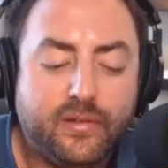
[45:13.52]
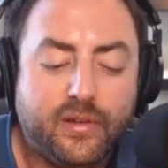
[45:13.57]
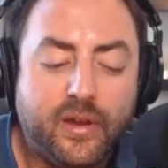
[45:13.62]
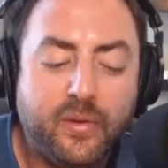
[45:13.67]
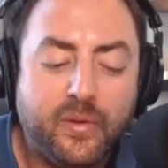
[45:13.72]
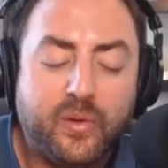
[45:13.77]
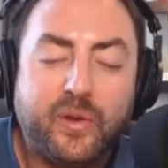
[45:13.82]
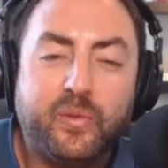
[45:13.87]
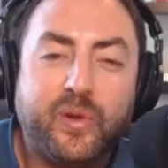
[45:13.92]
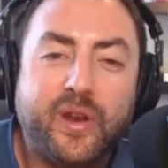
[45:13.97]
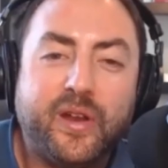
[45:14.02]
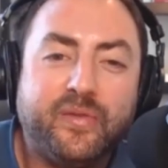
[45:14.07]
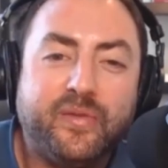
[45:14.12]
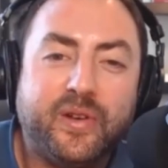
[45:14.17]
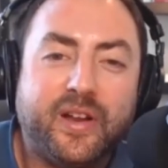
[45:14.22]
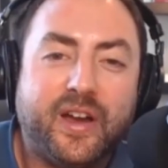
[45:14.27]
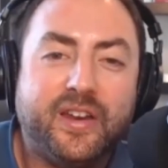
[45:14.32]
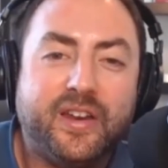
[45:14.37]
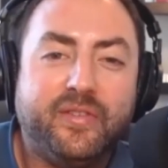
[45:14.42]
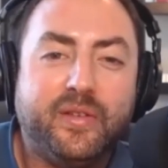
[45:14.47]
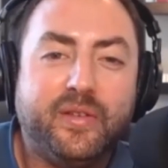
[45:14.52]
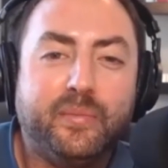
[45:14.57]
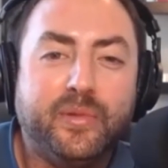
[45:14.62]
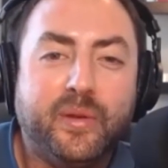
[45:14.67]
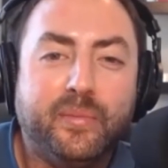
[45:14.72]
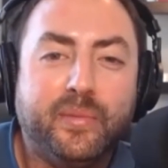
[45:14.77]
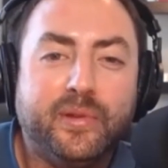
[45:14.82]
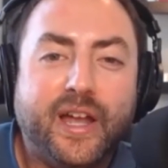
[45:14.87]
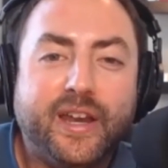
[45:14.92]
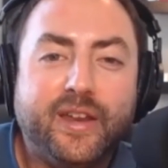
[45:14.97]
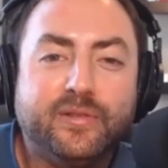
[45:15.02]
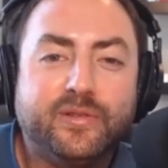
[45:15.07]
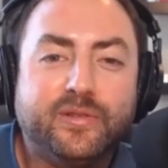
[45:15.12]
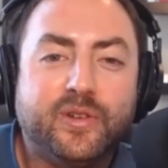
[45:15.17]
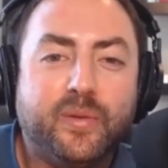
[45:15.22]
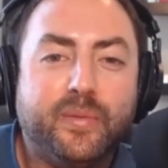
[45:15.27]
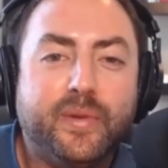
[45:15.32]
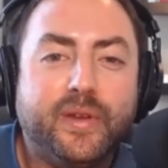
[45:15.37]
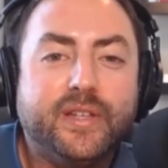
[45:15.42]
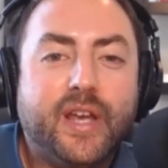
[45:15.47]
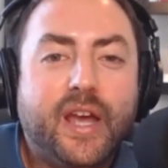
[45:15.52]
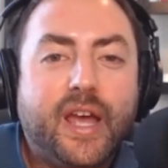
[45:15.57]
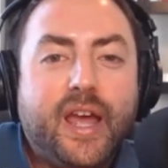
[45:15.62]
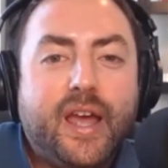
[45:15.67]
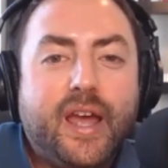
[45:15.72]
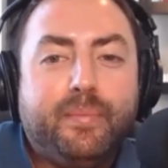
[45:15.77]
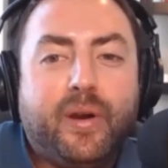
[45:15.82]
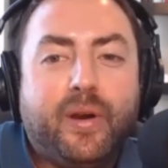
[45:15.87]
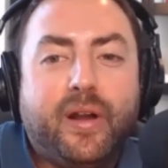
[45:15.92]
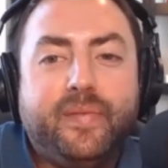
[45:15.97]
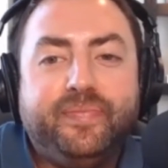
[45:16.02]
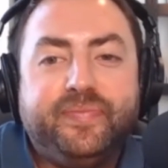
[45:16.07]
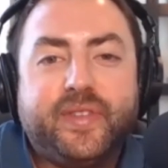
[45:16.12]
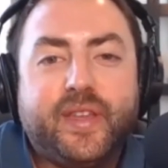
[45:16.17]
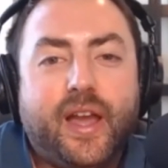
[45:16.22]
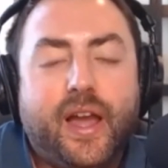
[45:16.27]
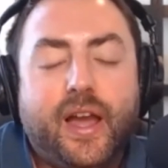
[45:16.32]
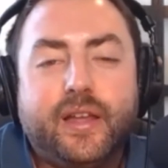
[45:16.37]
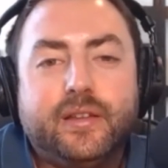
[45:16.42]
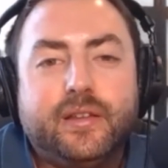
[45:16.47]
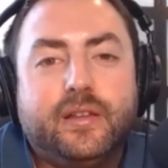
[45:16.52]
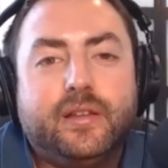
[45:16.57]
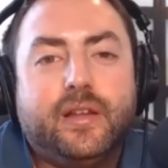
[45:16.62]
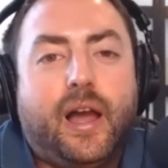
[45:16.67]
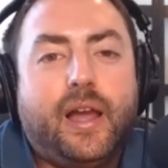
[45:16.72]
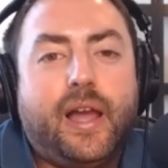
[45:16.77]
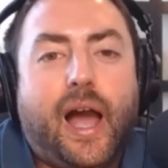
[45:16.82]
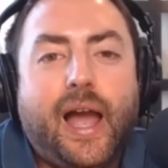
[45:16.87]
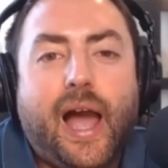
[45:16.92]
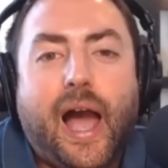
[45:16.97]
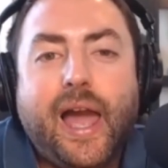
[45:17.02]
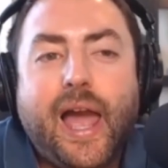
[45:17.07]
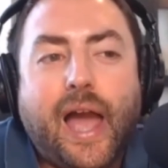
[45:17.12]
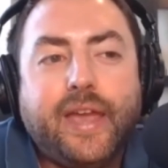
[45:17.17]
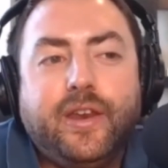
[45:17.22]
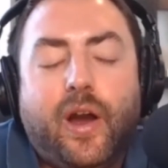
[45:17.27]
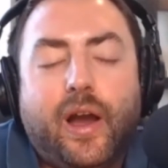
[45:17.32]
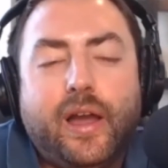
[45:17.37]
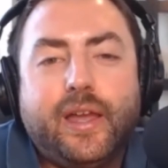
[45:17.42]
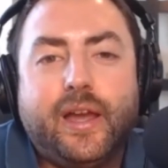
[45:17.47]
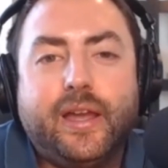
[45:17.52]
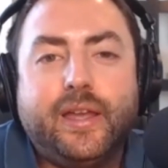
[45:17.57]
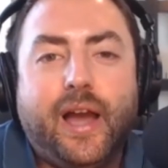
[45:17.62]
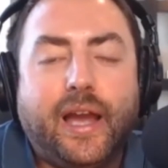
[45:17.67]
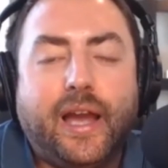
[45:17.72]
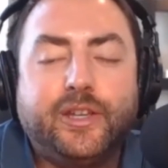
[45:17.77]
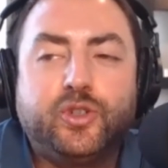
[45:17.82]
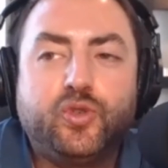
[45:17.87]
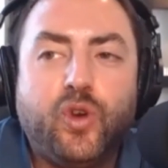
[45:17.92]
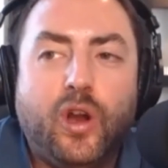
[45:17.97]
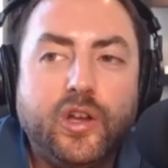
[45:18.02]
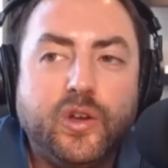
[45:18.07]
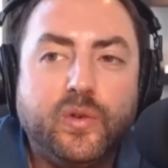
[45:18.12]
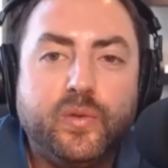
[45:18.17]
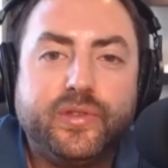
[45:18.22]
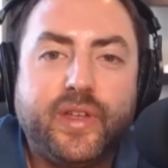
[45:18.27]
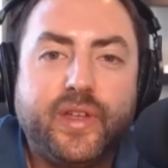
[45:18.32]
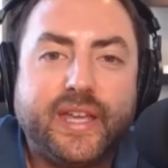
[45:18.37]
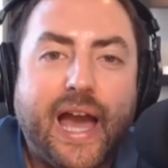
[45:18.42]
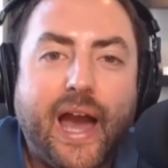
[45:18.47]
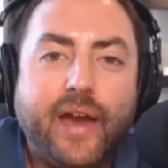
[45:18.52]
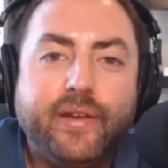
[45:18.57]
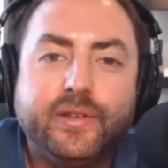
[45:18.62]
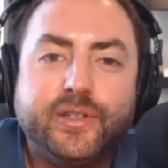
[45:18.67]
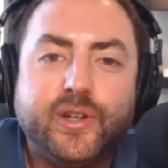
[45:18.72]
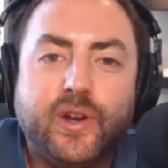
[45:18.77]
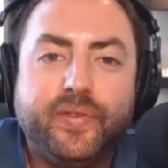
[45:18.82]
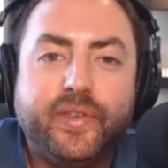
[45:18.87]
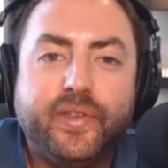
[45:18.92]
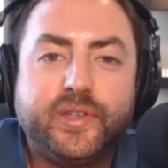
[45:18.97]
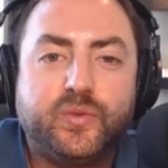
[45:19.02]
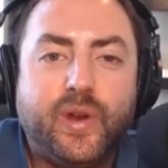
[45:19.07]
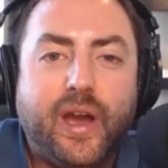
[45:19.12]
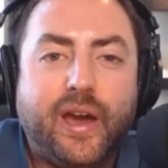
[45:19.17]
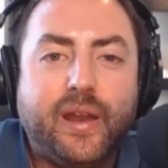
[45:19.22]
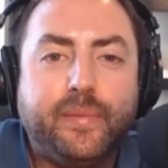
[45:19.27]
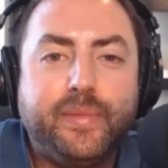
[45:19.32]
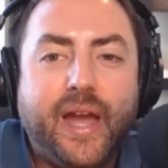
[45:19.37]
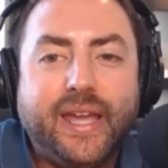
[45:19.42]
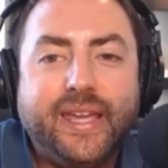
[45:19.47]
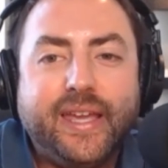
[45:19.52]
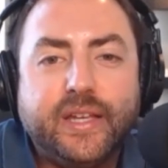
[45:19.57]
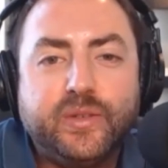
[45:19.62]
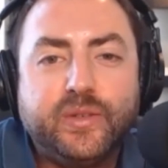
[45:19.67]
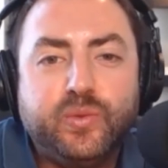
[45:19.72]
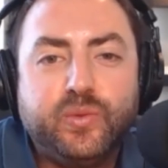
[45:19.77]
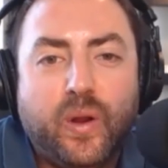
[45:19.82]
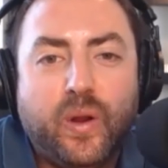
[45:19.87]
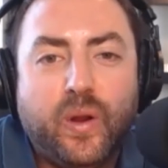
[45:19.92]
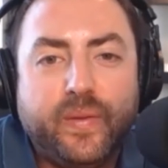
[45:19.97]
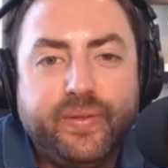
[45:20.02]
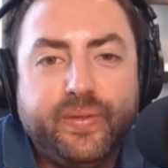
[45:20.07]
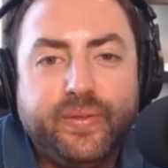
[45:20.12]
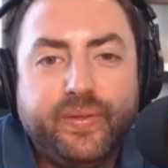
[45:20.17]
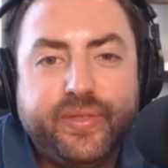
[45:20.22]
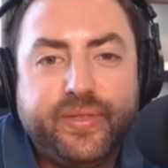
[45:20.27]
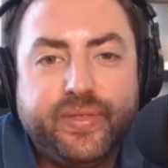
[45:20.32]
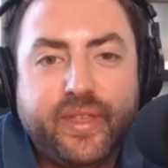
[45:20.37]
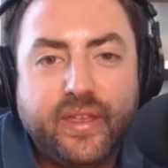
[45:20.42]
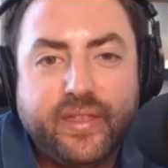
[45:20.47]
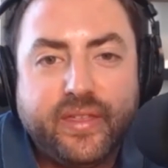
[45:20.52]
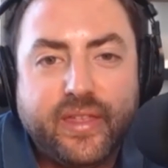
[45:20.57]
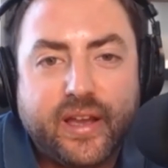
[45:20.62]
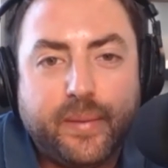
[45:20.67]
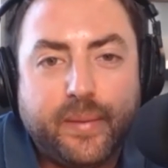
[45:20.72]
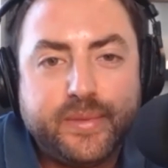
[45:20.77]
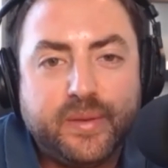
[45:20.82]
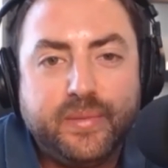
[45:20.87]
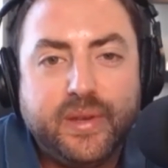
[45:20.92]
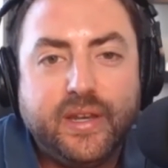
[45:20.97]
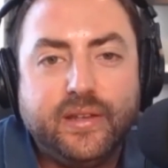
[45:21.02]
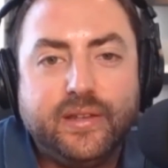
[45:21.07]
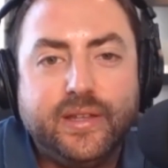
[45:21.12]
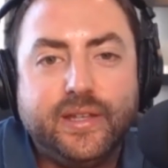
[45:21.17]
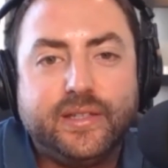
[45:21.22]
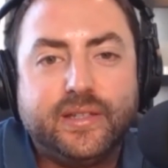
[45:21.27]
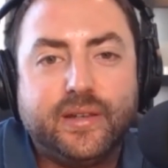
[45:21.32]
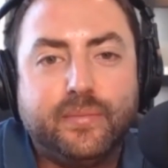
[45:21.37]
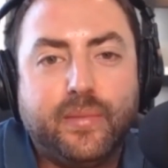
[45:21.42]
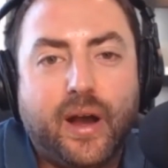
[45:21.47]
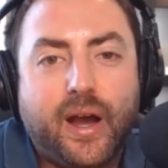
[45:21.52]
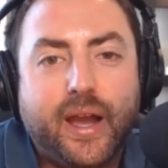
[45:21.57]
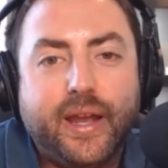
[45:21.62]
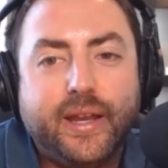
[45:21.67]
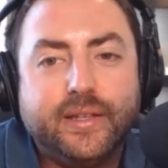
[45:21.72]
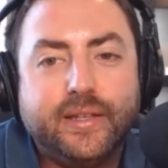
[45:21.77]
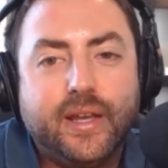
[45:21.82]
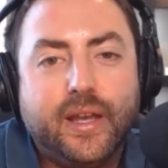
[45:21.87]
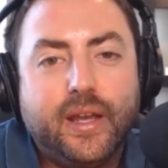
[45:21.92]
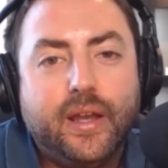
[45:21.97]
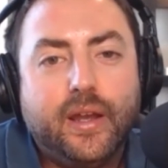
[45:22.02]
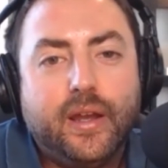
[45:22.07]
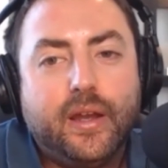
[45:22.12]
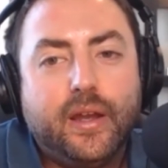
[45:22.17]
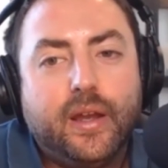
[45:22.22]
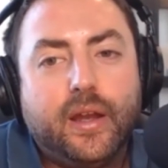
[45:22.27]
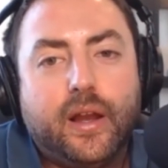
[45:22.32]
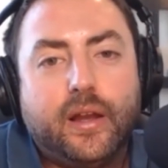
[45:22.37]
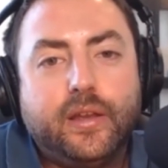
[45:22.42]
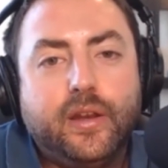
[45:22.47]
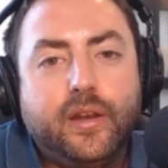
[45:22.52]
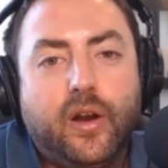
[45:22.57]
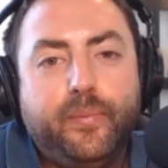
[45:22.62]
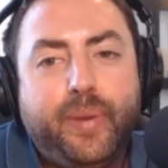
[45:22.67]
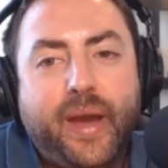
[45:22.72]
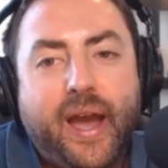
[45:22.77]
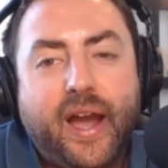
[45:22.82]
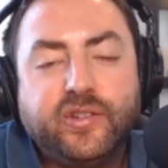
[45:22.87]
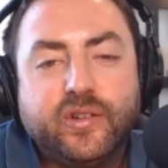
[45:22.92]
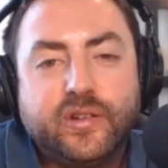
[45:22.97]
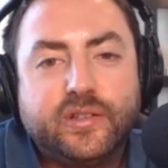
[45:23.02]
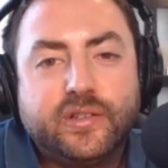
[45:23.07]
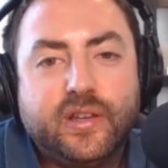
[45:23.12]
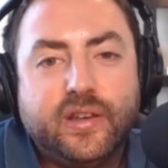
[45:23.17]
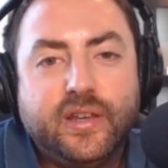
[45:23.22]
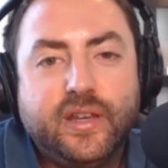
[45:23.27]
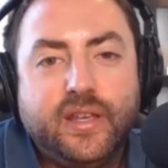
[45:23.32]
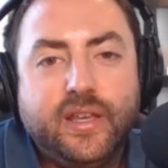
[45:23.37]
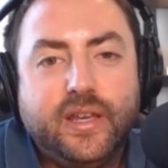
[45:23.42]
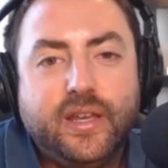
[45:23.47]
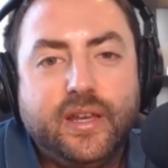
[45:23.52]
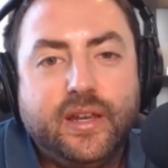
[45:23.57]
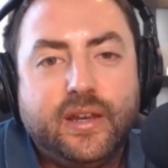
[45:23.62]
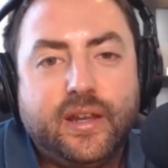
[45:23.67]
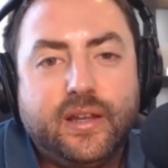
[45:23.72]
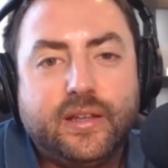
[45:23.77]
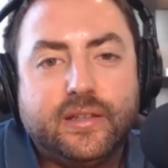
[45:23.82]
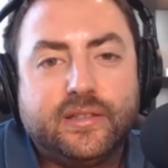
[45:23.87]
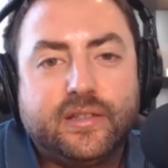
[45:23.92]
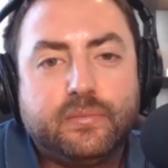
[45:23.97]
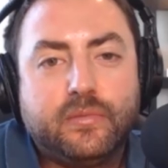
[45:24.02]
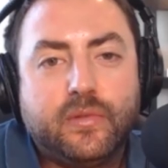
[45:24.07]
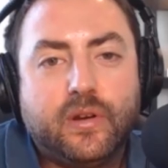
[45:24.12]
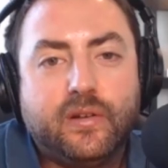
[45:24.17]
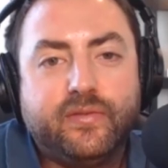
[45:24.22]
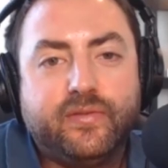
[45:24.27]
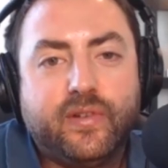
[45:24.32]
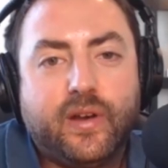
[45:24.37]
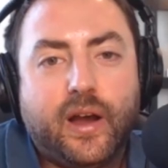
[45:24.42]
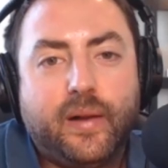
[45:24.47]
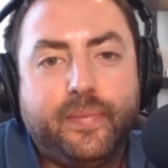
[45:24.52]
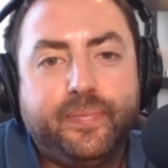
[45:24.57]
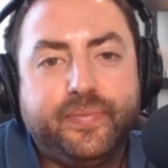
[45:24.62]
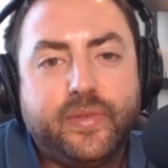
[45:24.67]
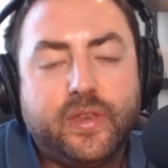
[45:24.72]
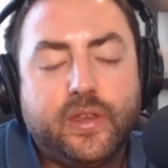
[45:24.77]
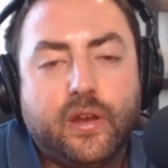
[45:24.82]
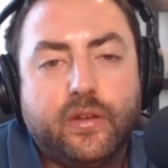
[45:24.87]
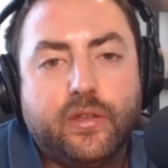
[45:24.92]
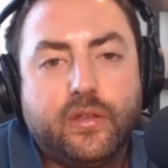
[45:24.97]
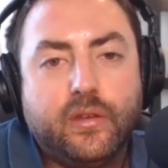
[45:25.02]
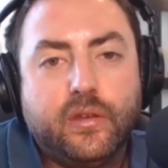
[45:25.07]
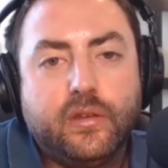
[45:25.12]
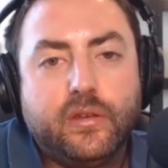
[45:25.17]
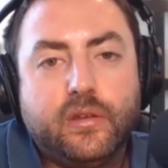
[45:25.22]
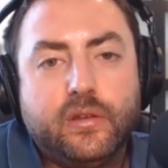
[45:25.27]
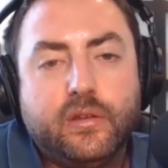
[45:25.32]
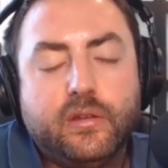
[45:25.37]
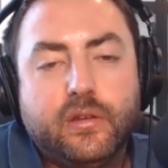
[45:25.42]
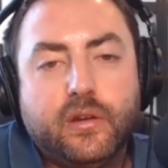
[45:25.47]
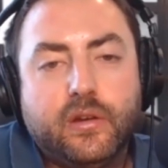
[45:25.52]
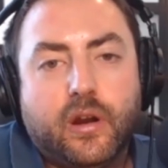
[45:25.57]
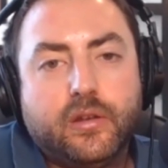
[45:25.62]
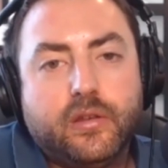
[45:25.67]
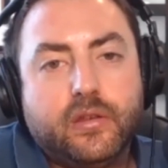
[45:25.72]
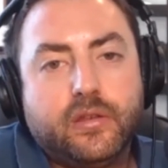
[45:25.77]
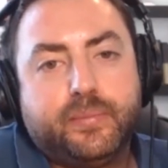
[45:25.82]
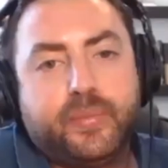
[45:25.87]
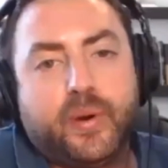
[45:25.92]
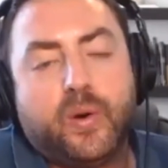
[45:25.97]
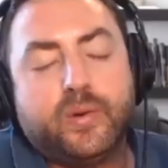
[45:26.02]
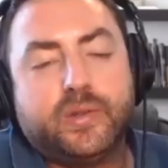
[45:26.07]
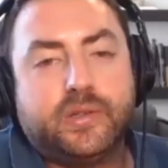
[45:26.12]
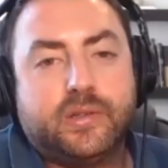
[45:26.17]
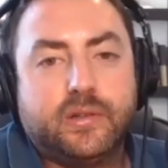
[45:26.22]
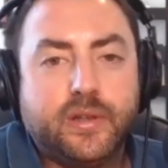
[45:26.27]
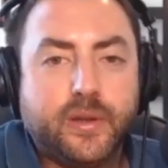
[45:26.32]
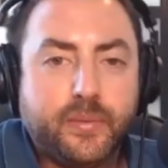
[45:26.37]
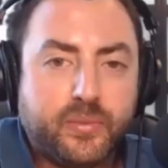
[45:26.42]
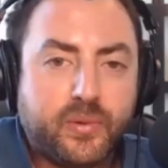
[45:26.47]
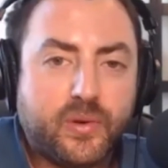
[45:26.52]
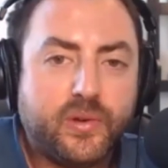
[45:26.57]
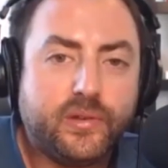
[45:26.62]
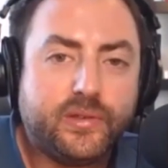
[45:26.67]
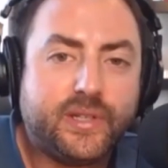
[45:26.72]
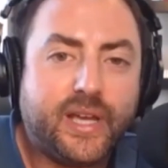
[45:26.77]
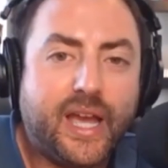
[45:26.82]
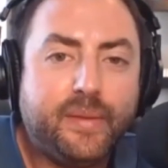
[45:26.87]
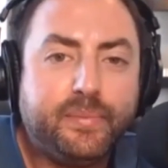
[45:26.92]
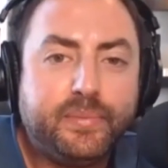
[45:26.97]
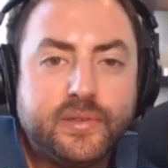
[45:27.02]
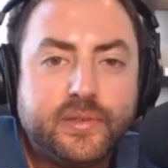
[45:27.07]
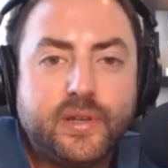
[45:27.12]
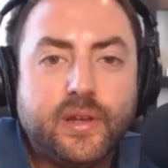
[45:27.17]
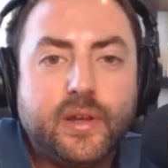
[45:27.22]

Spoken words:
whatever kind of the millennial term is. But I struggle with like how to turn this around. I mean, I guess one thing that comes immediately to mind, you know, Patrick Deneen and some of the post-liberal types